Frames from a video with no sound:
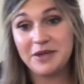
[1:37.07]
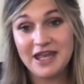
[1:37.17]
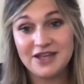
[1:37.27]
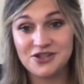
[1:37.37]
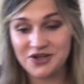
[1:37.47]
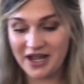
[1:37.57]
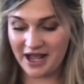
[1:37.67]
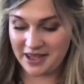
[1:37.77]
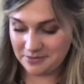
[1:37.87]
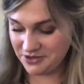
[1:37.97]
History,
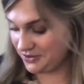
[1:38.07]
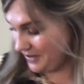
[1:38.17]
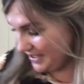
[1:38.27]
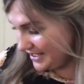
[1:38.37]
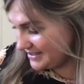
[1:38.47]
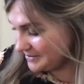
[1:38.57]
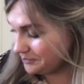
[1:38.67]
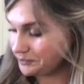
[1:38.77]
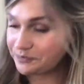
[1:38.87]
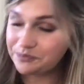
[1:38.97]
I Am Doing It.
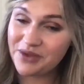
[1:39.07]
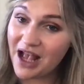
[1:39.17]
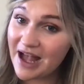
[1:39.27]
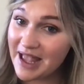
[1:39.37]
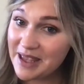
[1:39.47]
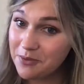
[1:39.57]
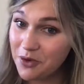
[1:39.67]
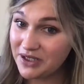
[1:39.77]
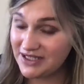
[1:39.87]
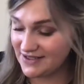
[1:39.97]
I am
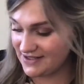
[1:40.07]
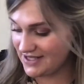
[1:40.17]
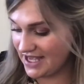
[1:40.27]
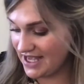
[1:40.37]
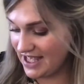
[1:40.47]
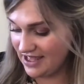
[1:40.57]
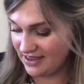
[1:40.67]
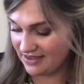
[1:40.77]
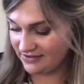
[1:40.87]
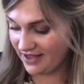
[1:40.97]
going to sing
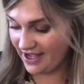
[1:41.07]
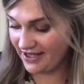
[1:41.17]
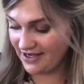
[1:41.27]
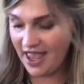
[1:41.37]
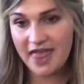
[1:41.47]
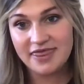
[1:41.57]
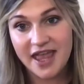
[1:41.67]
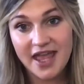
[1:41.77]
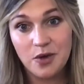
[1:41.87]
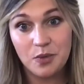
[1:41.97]
the line, and
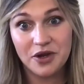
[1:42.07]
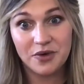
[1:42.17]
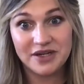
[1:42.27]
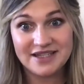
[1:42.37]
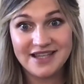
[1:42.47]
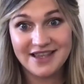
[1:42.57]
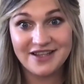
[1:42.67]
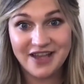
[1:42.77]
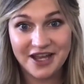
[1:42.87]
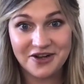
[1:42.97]
then we are going to sing
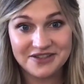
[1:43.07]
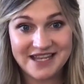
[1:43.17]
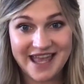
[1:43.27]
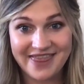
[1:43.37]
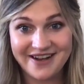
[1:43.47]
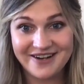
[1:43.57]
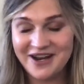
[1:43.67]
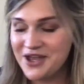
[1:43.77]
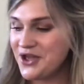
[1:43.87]
the line all together.